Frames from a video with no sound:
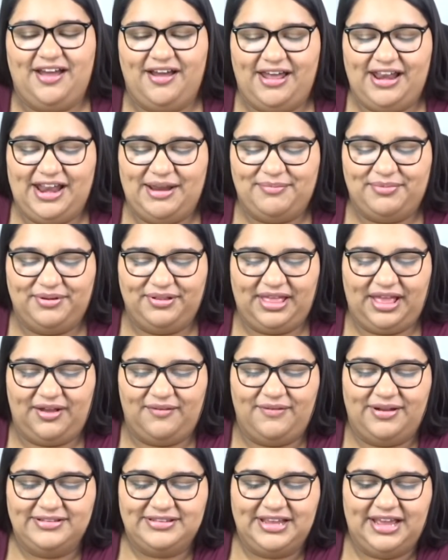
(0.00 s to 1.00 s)
I remember like
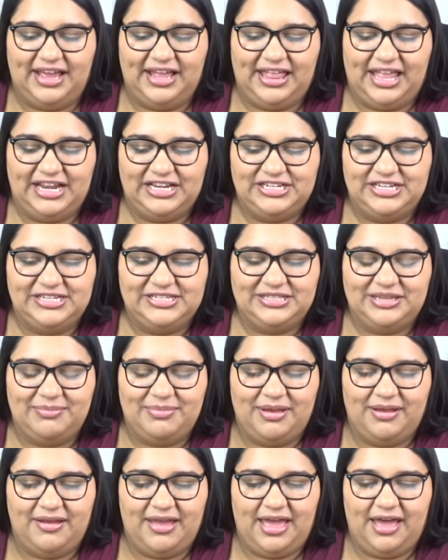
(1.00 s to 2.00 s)
once I got like just
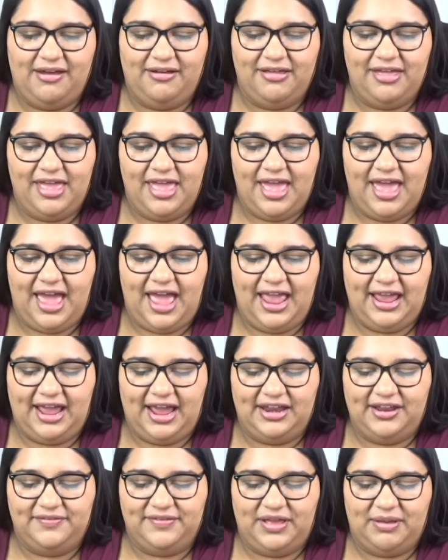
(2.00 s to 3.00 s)
about out, I
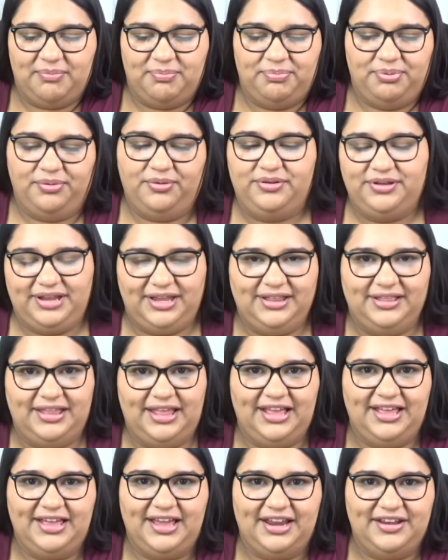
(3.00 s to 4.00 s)
kind of like pulled it
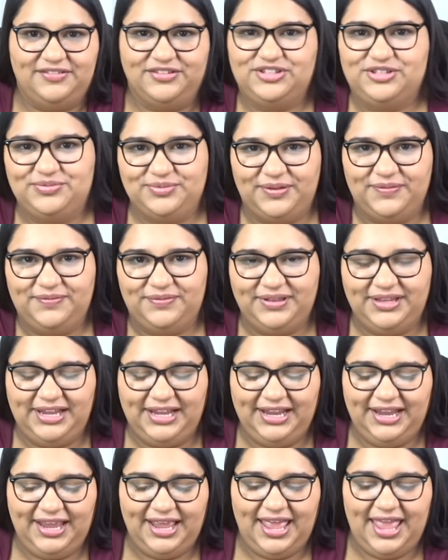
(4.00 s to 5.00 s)
like kind of
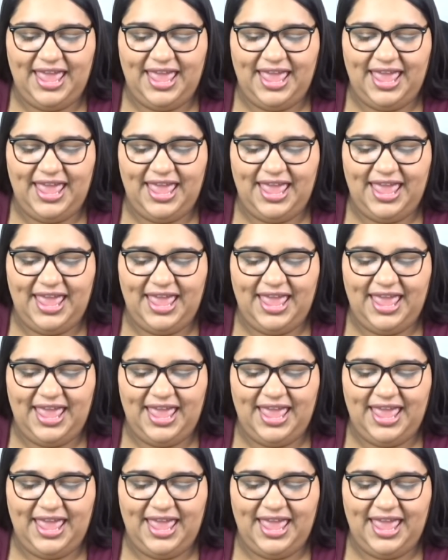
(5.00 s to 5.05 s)
swiftly.